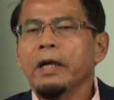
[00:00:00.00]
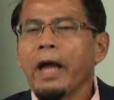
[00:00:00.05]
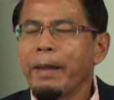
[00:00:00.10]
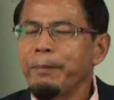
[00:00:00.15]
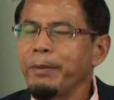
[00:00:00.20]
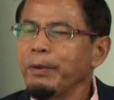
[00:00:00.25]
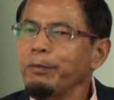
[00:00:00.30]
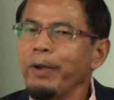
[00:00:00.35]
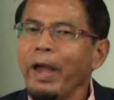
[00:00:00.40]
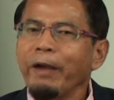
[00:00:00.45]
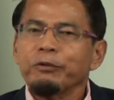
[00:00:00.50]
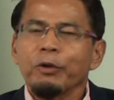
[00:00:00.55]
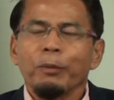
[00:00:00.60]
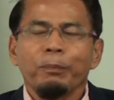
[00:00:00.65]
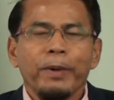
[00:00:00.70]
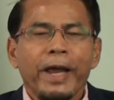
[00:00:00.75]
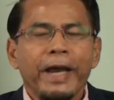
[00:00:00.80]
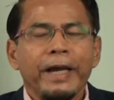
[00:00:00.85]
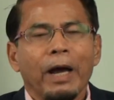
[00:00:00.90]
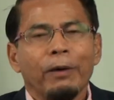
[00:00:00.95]
I mean, we have to
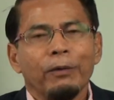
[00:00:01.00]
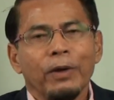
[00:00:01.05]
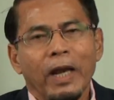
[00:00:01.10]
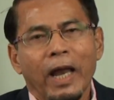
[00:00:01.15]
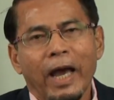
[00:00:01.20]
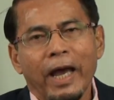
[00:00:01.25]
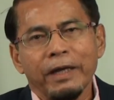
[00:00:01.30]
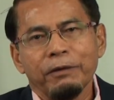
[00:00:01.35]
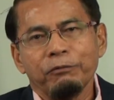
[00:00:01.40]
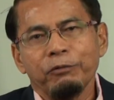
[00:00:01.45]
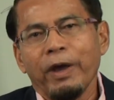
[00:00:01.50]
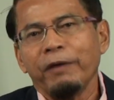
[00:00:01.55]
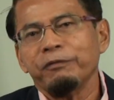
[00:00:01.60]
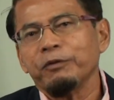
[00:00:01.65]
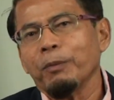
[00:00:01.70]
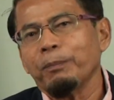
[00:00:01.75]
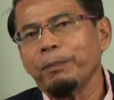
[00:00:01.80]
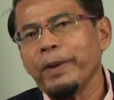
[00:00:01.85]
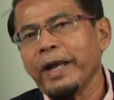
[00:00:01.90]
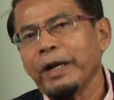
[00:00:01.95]
plan our life, we have
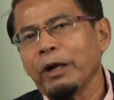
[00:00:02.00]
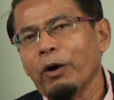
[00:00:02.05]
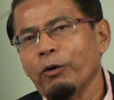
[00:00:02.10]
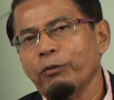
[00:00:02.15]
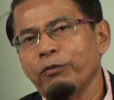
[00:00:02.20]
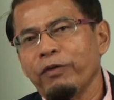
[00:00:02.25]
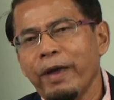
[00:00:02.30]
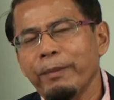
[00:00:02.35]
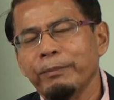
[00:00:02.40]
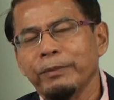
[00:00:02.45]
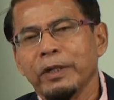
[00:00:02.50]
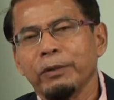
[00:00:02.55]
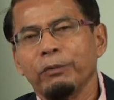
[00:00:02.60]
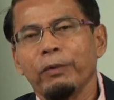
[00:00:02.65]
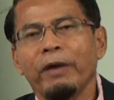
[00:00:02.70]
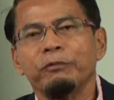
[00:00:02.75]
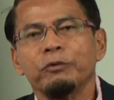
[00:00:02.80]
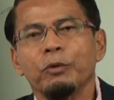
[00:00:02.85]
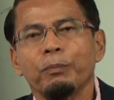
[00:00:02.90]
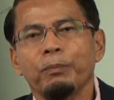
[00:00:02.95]
to plan our family,
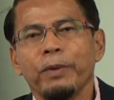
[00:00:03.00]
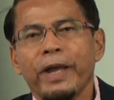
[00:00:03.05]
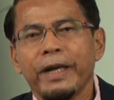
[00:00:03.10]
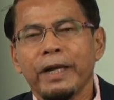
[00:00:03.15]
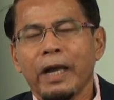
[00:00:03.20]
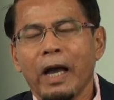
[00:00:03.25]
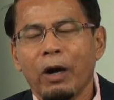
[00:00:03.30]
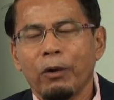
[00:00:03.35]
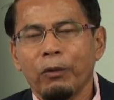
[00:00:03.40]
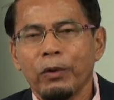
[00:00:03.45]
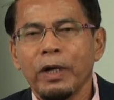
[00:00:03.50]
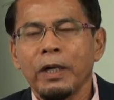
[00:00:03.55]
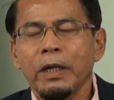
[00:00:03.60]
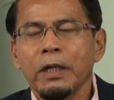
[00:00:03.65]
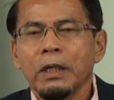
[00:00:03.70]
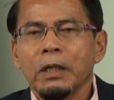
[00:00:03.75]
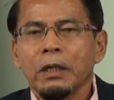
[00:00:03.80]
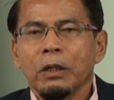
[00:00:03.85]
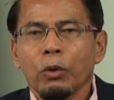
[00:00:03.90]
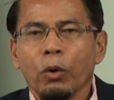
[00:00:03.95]
we have to plan our
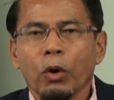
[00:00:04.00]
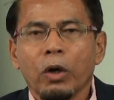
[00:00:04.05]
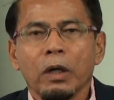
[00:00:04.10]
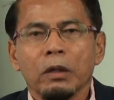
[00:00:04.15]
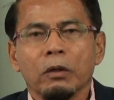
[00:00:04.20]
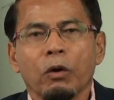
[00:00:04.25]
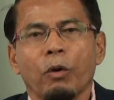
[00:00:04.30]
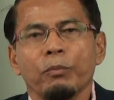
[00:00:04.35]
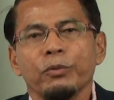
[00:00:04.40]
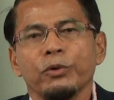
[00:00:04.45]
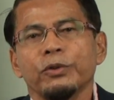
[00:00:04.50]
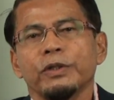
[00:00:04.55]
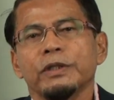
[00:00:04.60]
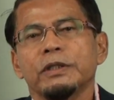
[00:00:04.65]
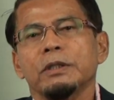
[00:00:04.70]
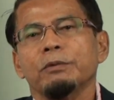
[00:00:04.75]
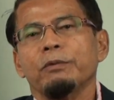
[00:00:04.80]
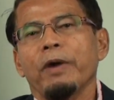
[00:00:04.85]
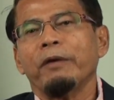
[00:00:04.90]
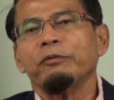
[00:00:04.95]
local
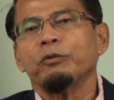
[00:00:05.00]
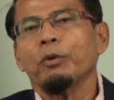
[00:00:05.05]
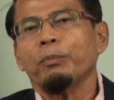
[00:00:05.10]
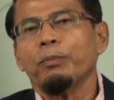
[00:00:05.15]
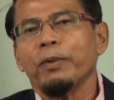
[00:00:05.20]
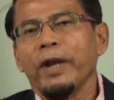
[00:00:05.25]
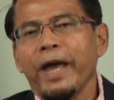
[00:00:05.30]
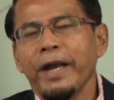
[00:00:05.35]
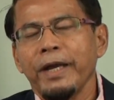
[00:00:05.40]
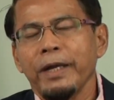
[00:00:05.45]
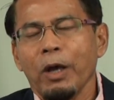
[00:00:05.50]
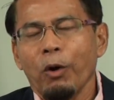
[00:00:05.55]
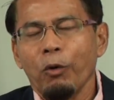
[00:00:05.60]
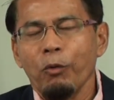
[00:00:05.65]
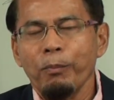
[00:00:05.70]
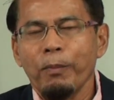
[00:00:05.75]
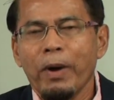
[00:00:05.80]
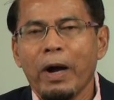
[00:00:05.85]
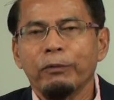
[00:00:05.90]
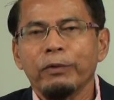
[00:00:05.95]
community, we have to plan the
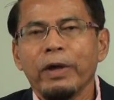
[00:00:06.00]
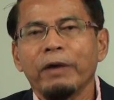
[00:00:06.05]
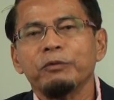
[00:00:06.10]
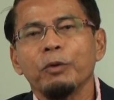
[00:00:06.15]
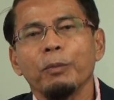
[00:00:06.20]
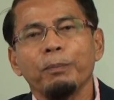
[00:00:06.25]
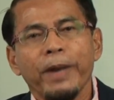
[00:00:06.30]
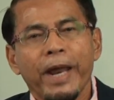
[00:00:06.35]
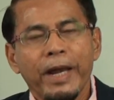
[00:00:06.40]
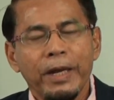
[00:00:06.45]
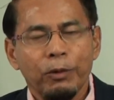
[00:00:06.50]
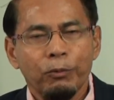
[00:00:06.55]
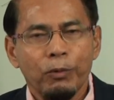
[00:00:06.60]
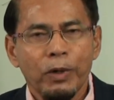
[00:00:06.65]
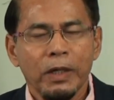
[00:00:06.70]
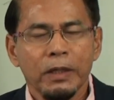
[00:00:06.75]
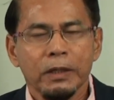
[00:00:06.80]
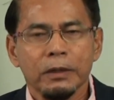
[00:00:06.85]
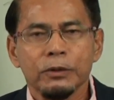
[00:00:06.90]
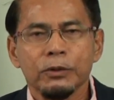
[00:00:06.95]
ummah, we have to plan the
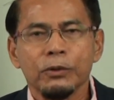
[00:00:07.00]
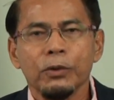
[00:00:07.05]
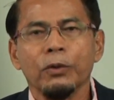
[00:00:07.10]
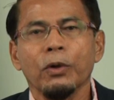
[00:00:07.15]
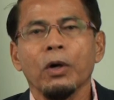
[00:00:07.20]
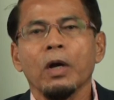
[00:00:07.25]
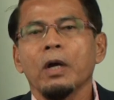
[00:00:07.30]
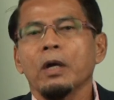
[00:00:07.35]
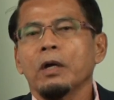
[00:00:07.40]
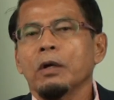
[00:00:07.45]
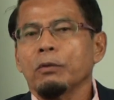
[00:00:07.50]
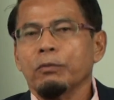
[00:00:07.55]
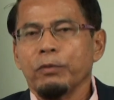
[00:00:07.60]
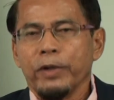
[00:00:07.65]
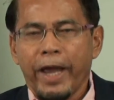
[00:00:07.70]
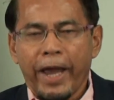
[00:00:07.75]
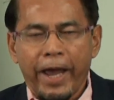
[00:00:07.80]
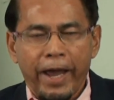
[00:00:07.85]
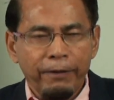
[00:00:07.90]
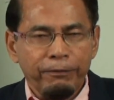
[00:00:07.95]
world. So
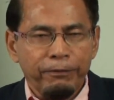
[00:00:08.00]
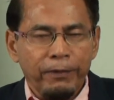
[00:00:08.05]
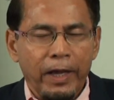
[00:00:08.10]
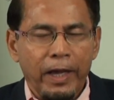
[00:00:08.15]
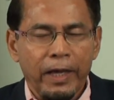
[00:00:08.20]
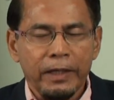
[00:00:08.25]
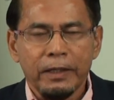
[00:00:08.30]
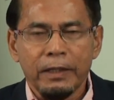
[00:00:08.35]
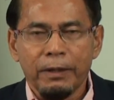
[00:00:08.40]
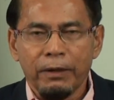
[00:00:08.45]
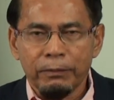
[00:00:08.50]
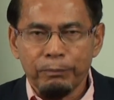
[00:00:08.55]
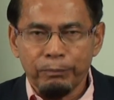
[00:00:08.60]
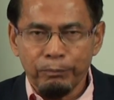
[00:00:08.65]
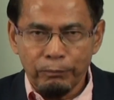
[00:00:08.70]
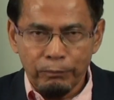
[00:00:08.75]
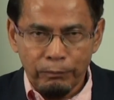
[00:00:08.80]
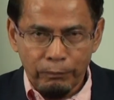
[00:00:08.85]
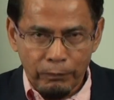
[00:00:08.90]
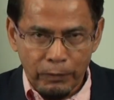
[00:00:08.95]
we have at the
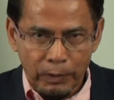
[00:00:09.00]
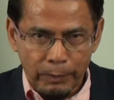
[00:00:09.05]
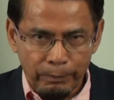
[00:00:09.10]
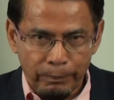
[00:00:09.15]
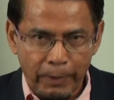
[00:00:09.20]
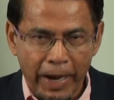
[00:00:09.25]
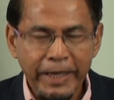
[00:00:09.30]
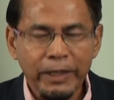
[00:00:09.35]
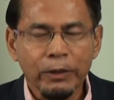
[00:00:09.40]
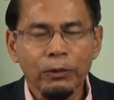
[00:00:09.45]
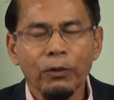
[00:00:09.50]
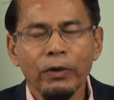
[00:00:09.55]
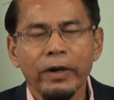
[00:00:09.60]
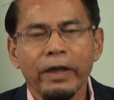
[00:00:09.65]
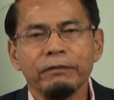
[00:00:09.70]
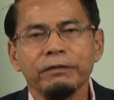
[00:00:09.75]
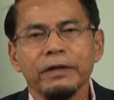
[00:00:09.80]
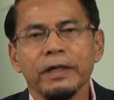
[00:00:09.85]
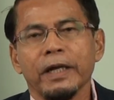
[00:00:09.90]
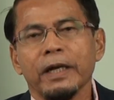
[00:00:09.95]
micro
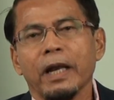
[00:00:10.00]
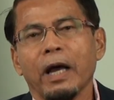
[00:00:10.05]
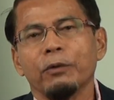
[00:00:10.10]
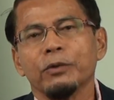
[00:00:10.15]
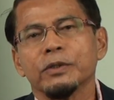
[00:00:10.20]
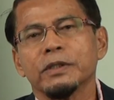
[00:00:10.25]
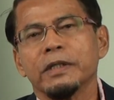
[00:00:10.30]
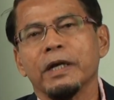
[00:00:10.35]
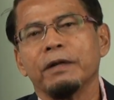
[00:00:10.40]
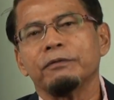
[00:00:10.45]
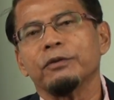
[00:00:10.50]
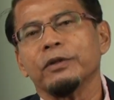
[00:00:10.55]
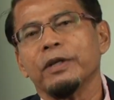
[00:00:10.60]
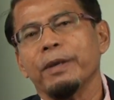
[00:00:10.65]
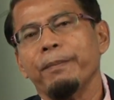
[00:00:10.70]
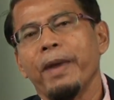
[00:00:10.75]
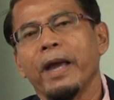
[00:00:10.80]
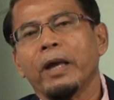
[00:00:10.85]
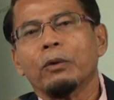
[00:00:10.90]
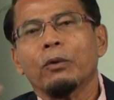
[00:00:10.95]
level at ourselves to
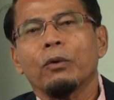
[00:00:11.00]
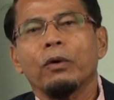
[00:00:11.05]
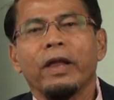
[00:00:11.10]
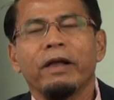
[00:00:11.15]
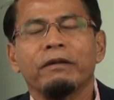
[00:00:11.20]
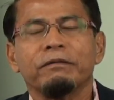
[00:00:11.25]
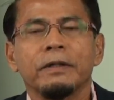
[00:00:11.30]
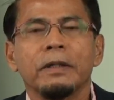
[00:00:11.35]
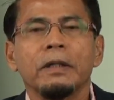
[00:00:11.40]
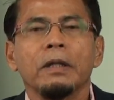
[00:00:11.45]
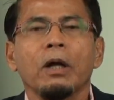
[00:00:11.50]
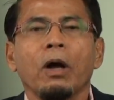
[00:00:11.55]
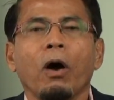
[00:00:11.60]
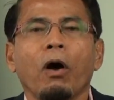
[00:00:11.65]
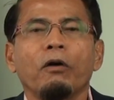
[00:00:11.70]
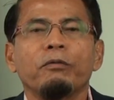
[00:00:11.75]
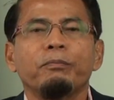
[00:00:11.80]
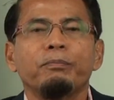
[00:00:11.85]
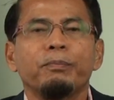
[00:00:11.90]
the macro level of